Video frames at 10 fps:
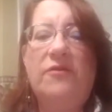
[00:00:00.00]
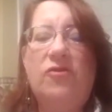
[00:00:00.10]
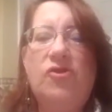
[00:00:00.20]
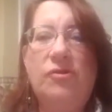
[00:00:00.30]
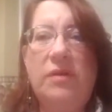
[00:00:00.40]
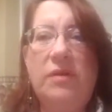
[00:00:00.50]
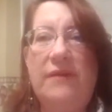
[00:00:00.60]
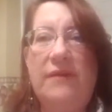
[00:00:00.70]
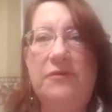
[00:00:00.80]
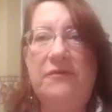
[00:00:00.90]

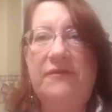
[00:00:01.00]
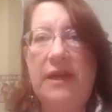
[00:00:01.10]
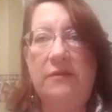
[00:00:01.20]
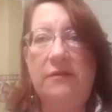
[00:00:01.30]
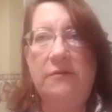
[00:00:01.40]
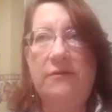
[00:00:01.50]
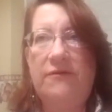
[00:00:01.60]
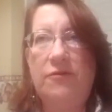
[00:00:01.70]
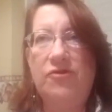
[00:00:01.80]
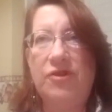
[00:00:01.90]
2-level failed
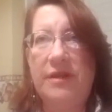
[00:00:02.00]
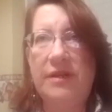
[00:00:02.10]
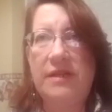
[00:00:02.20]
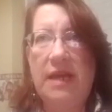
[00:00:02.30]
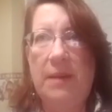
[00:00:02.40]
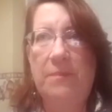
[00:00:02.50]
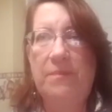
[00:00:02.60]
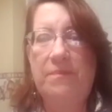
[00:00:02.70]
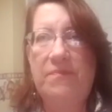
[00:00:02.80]
fusion attempt